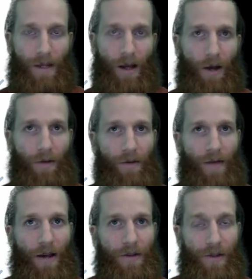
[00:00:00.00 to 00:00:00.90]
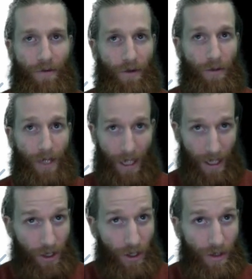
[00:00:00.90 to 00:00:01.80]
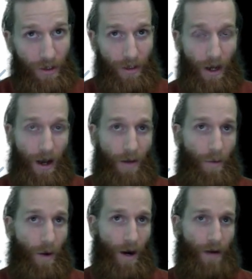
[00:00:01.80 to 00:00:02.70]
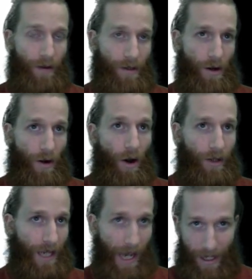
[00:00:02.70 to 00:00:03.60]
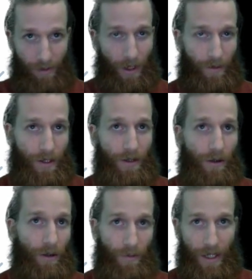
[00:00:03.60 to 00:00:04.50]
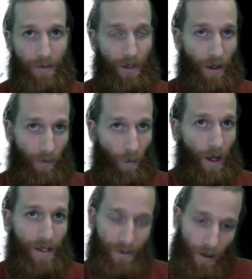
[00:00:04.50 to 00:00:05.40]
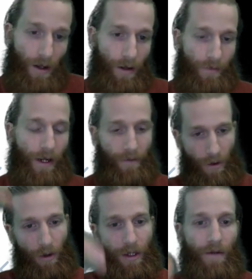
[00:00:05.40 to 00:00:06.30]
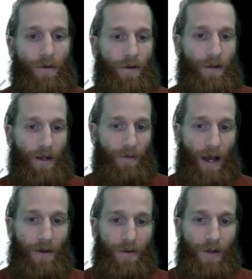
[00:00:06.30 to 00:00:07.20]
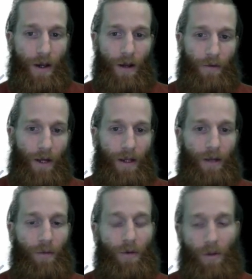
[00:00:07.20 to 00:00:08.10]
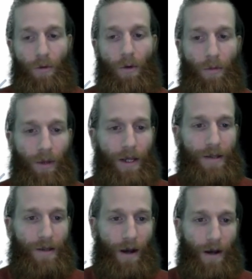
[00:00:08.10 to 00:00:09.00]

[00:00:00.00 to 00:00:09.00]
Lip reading: all of the values and convert them to integers, where, you know, all the A's become 0, the B's become 1s, right, for all the different unique values, right? It will replace, it